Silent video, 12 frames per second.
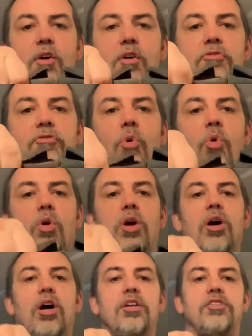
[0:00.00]
For
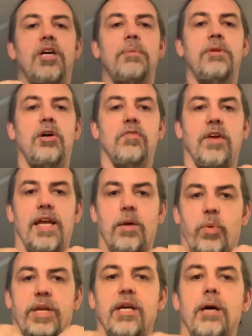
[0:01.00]
double overhand,
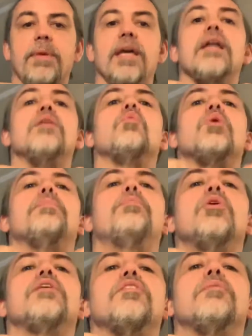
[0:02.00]
we come in, we
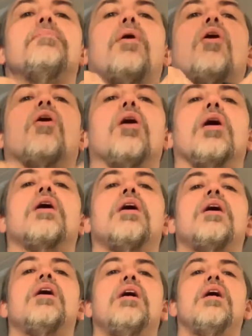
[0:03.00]
put the bar
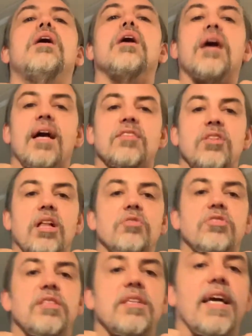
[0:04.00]
as close
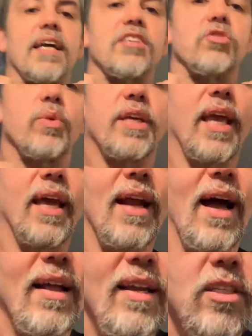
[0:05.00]
to the neck as we can.
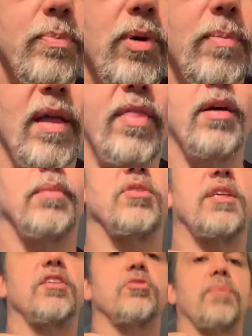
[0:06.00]
I like to put my thumbs
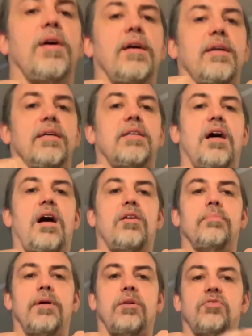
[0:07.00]
against my
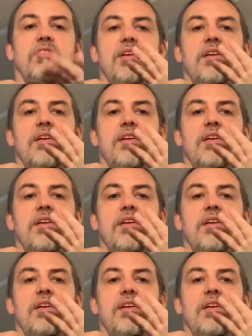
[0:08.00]
collarbones.